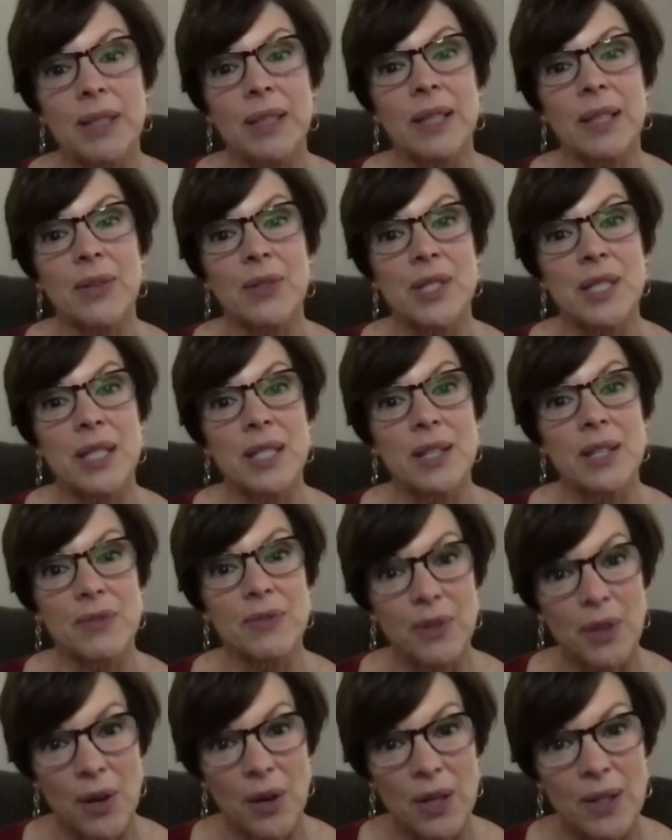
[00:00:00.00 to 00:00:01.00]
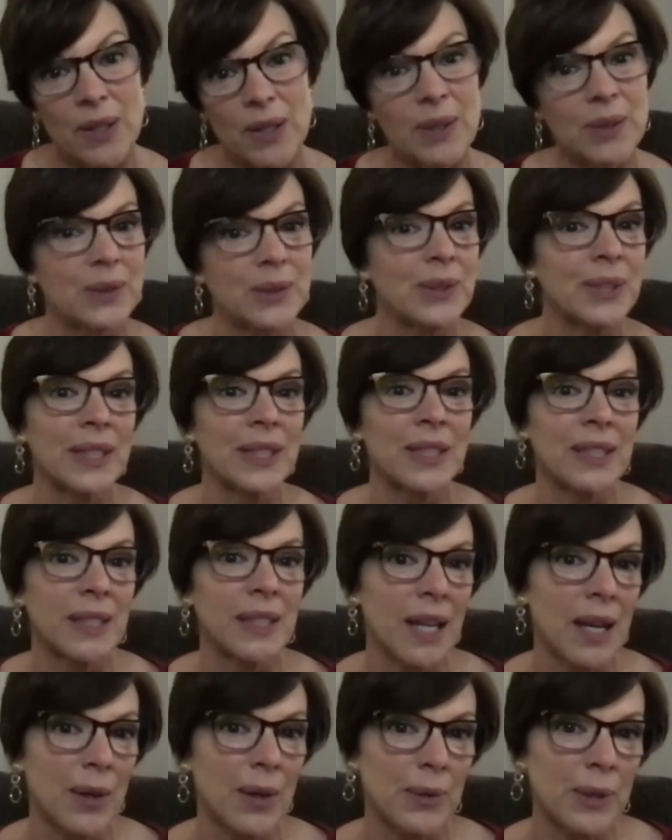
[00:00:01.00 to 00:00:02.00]
Kelsey Navarro
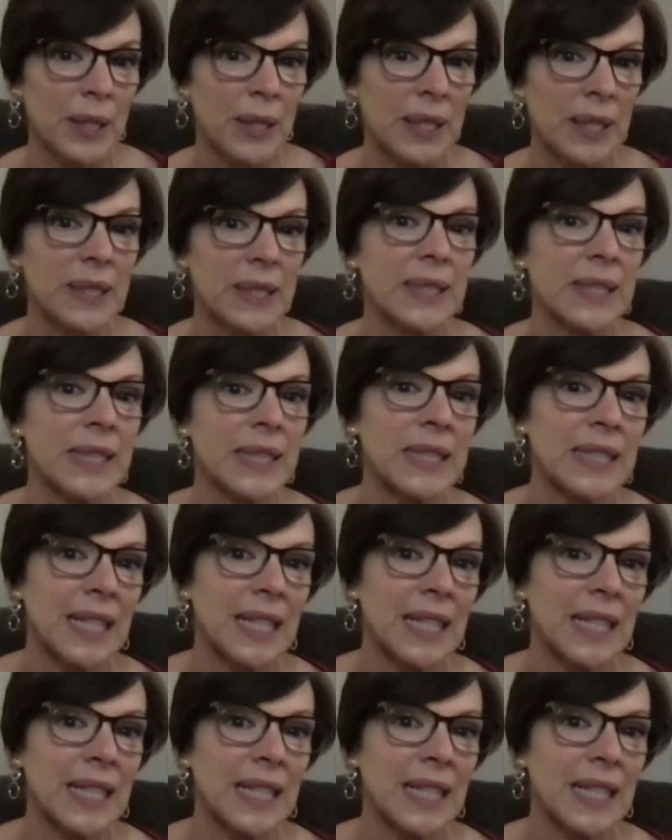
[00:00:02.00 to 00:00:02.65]
narrated it.